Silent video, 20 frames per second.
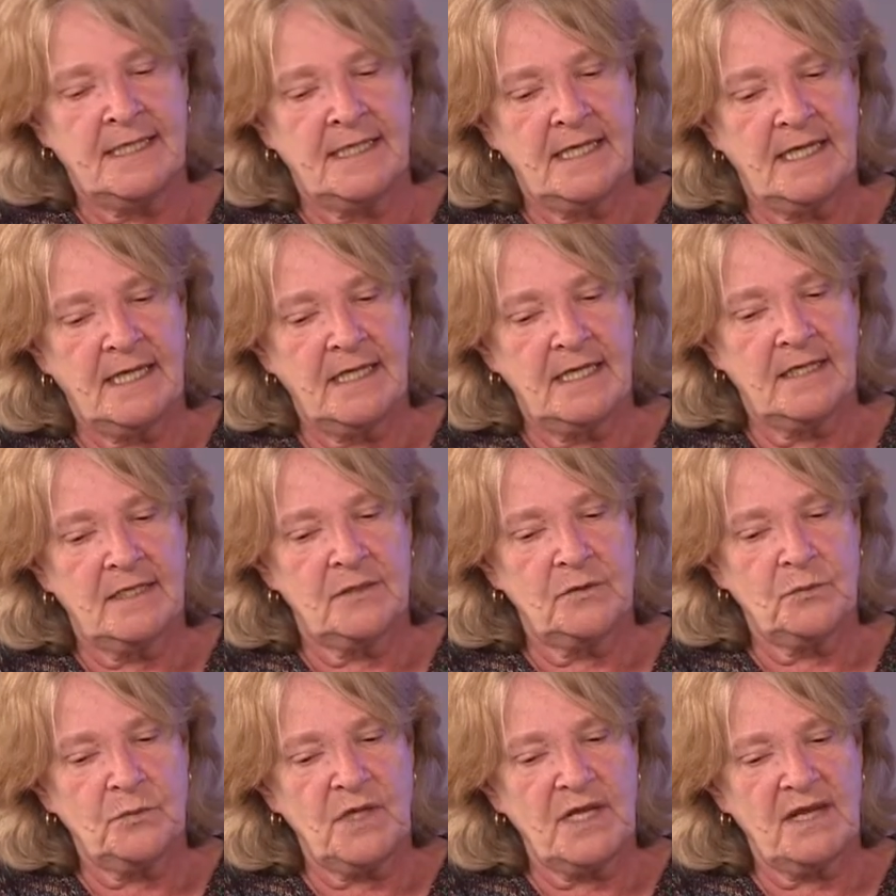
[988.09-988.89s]
And
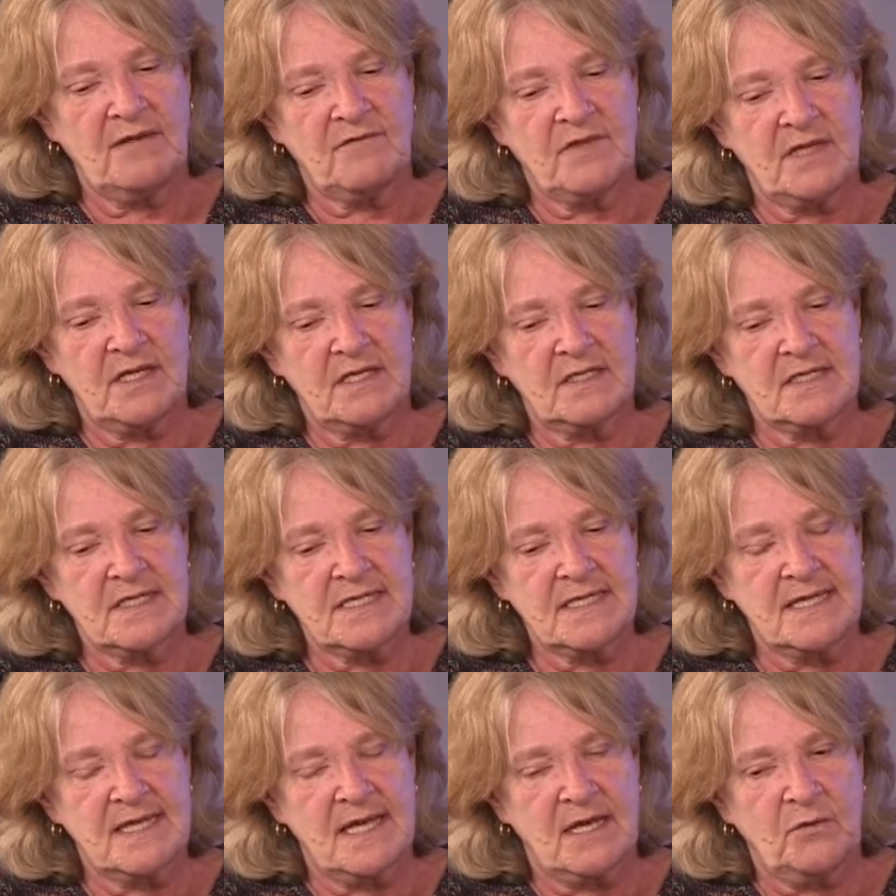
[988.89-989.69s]
we have things
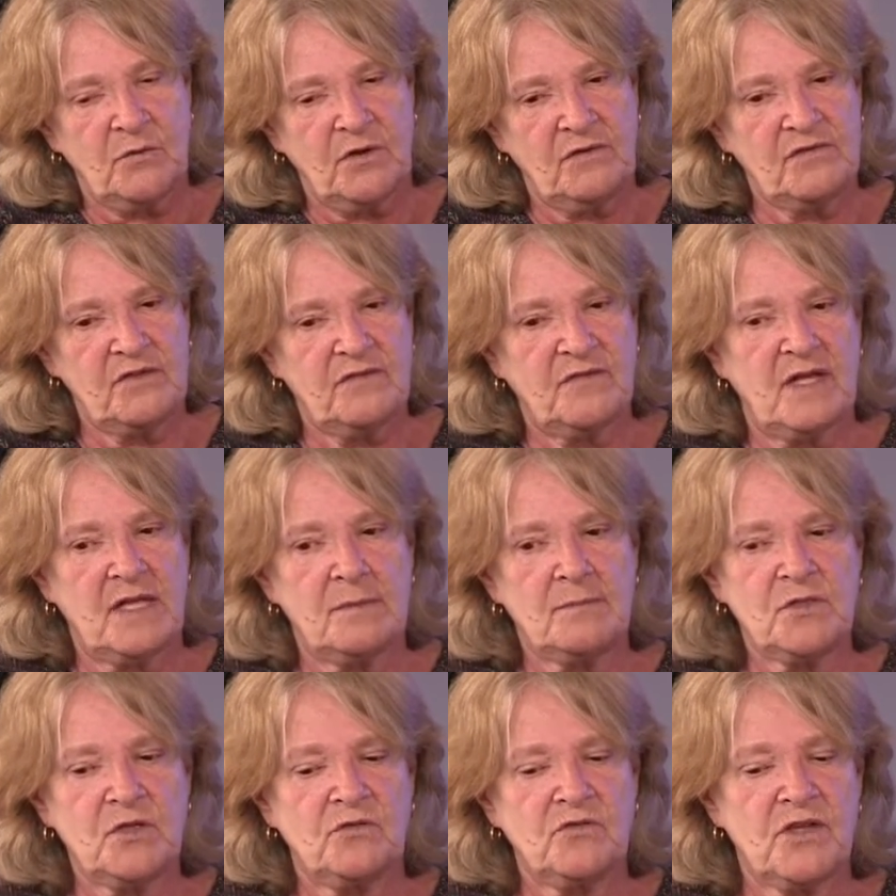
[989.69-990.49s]
that we've
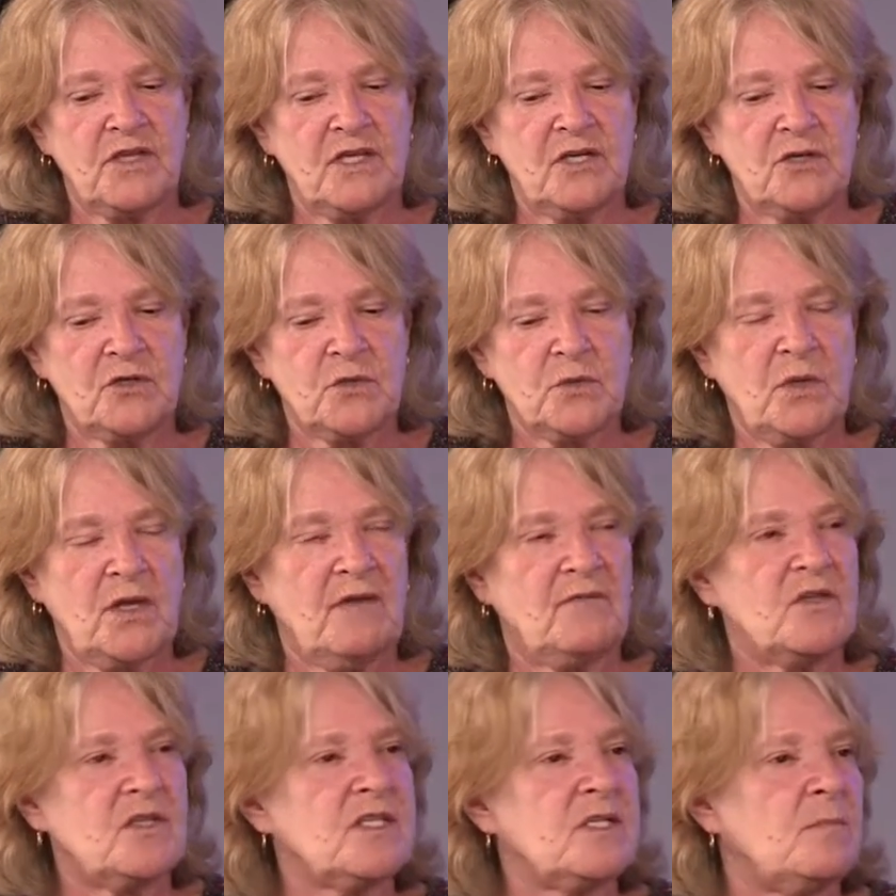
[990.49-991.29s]
developed over the years. We have
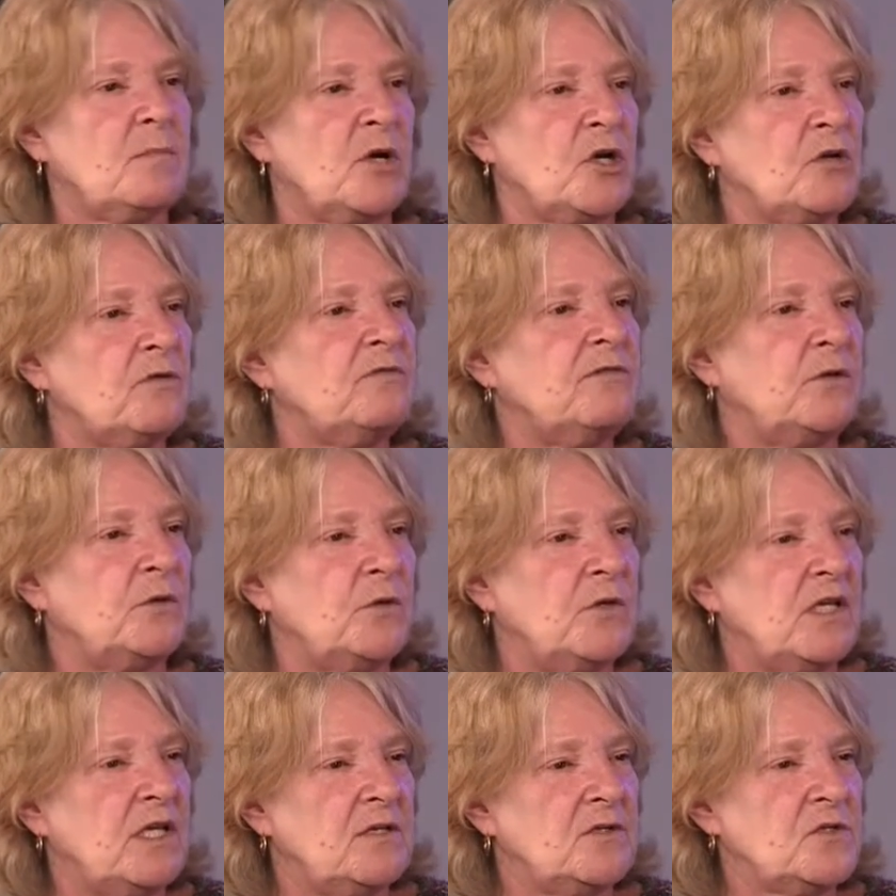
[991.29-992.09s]
a
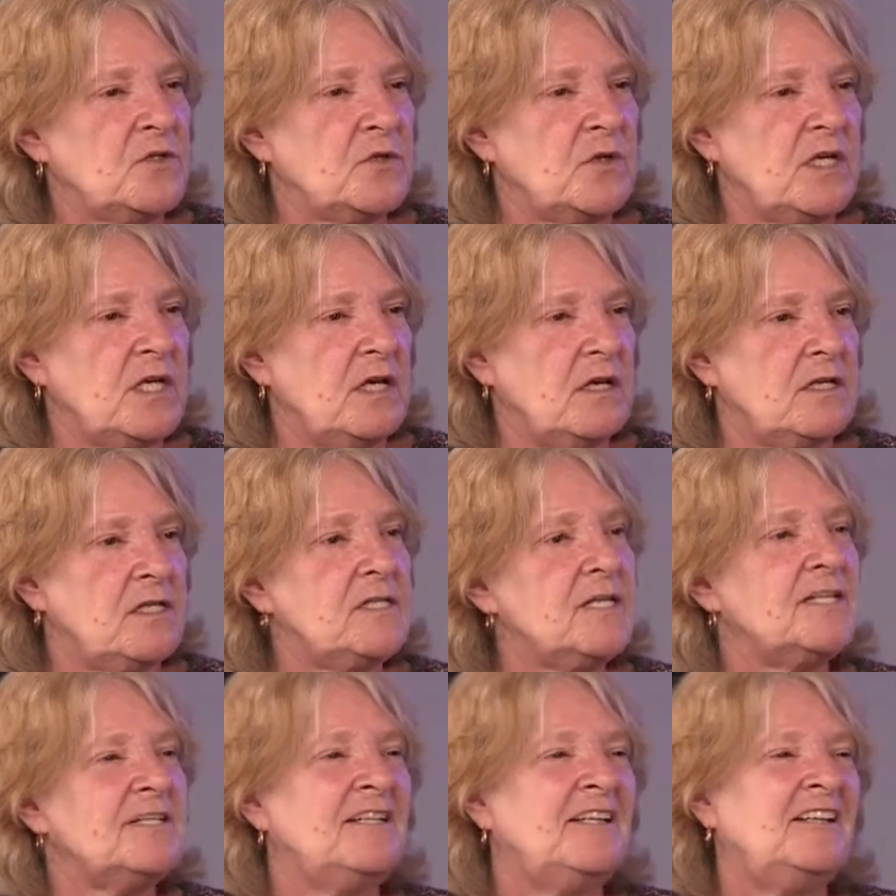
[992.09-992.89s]
smartphone history hunt
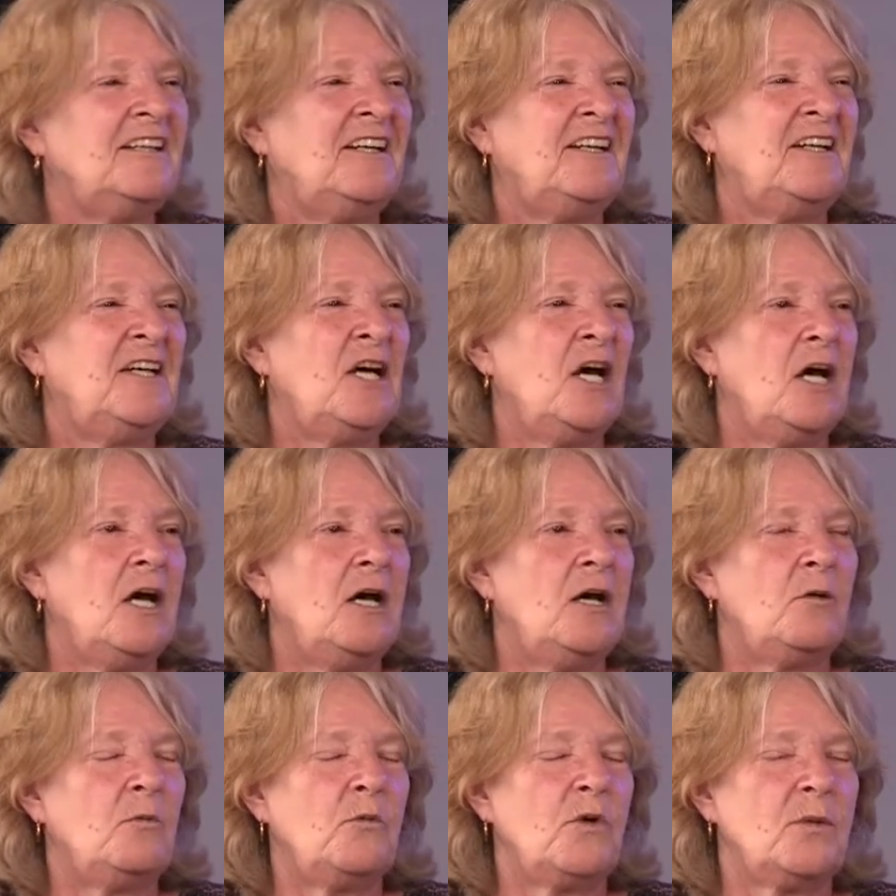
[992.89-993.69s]

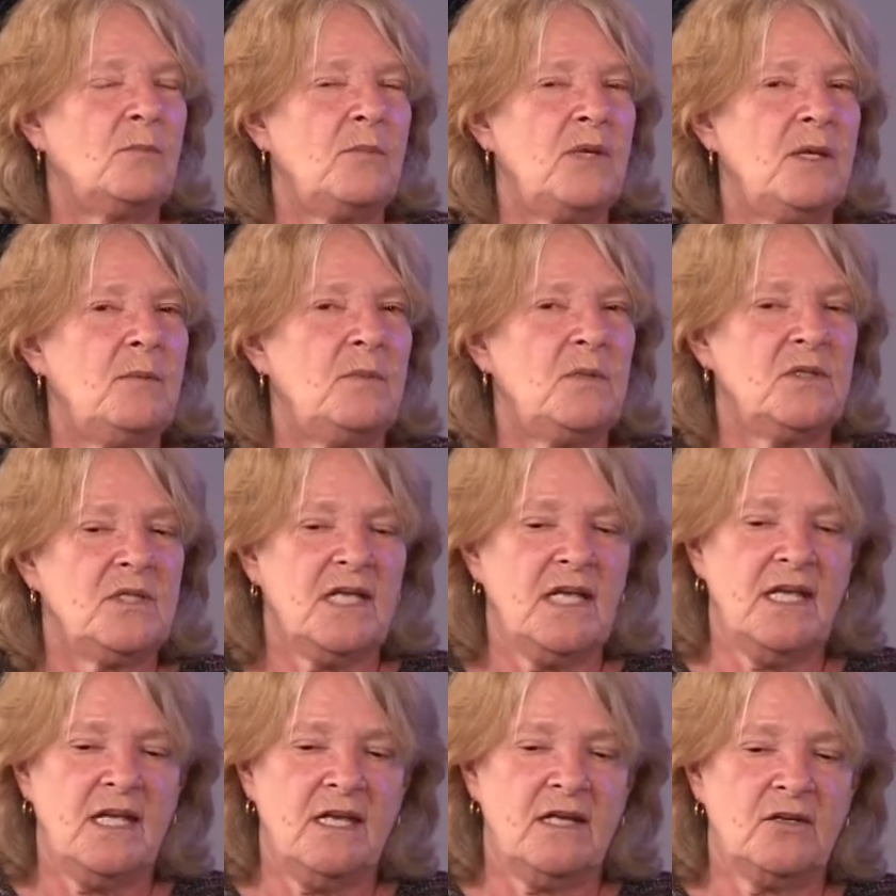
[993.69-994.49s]
where people
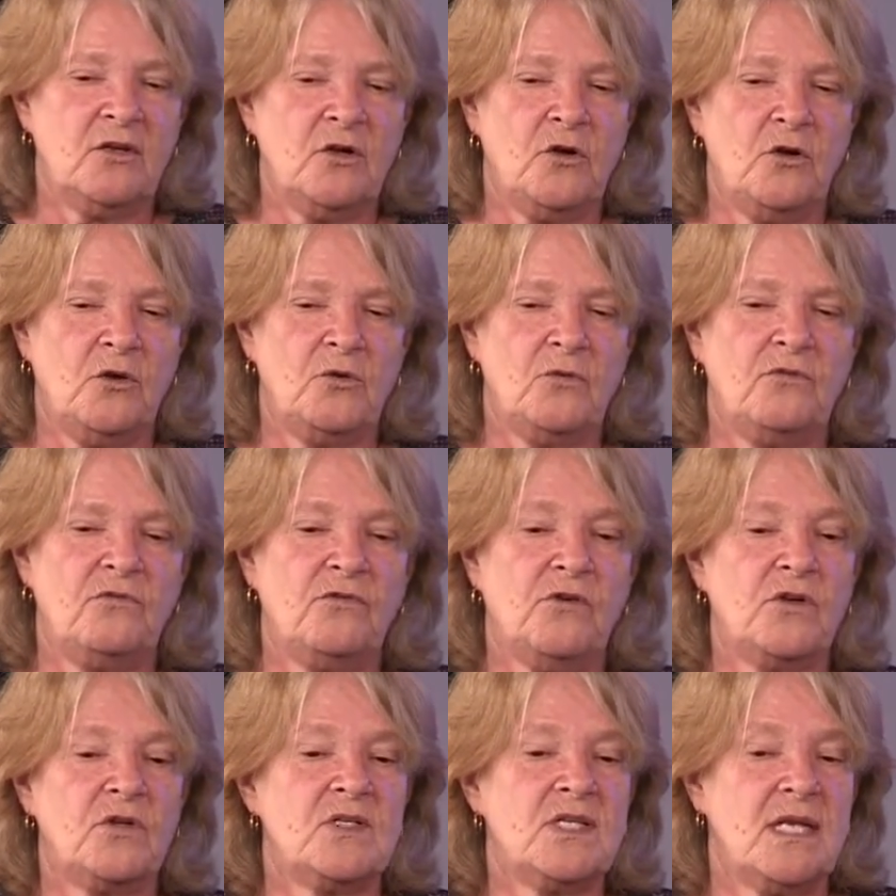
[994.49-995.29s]
can go,
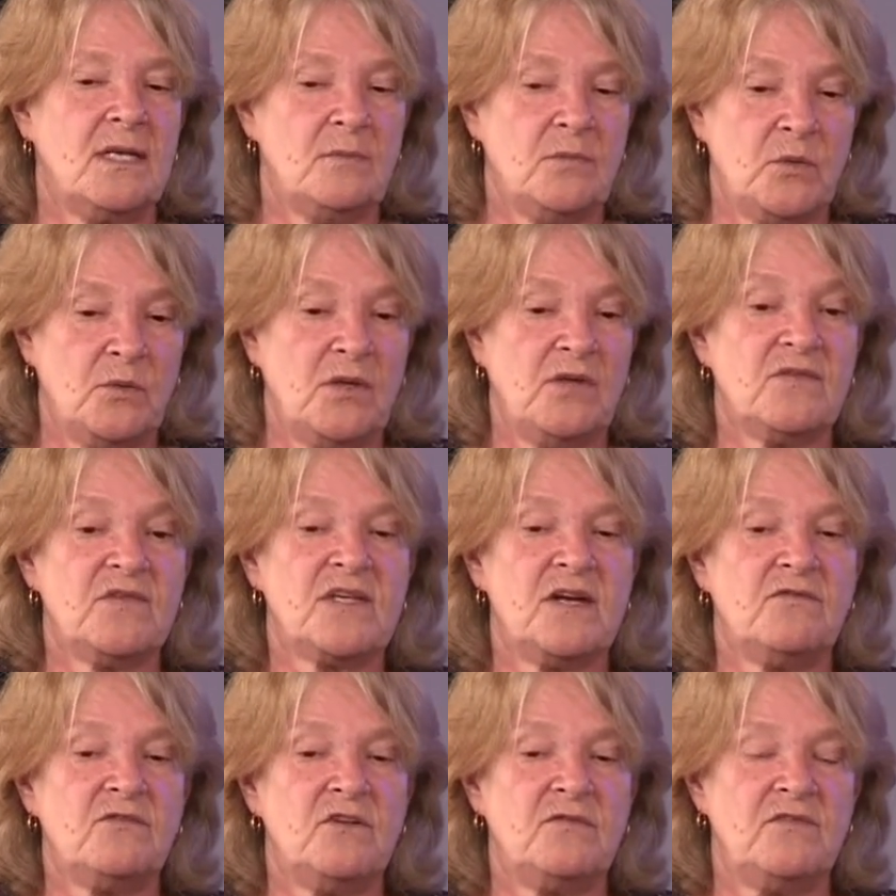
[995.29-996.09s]
for example, we have
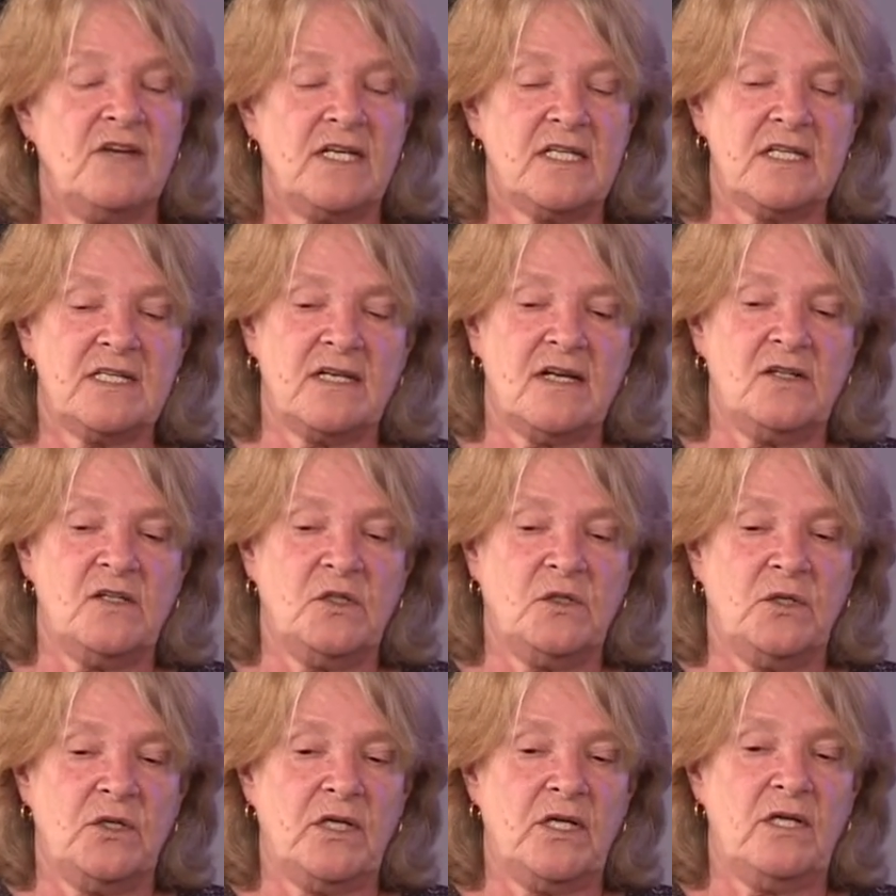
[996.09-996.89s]
several vets
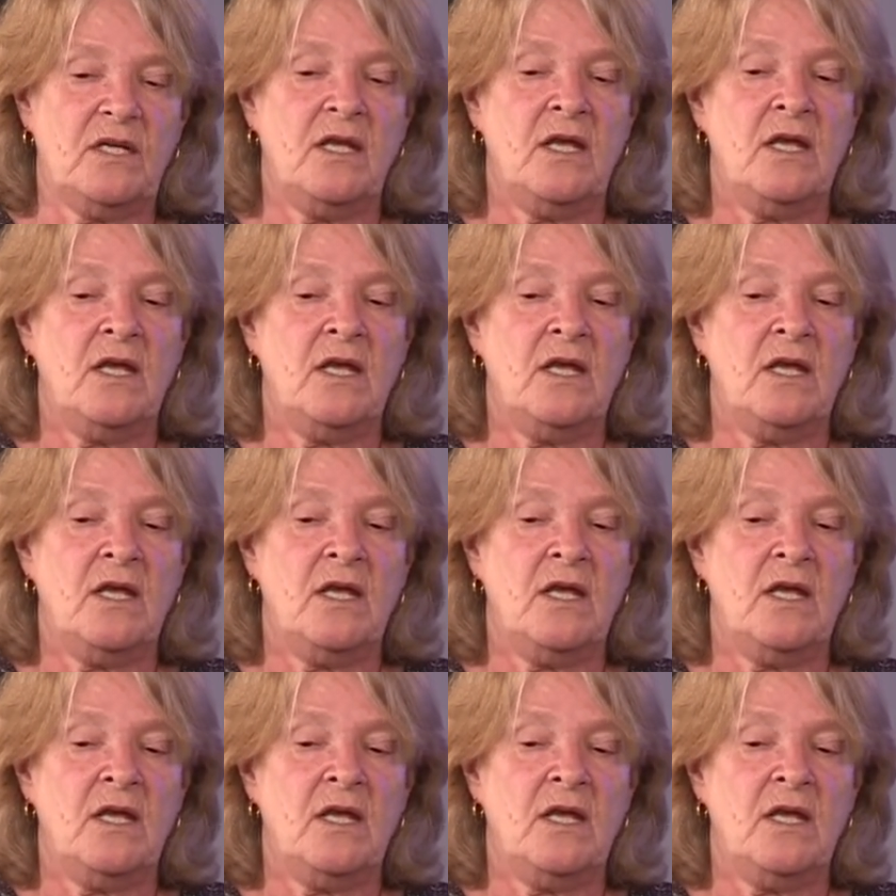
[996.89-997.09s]
included,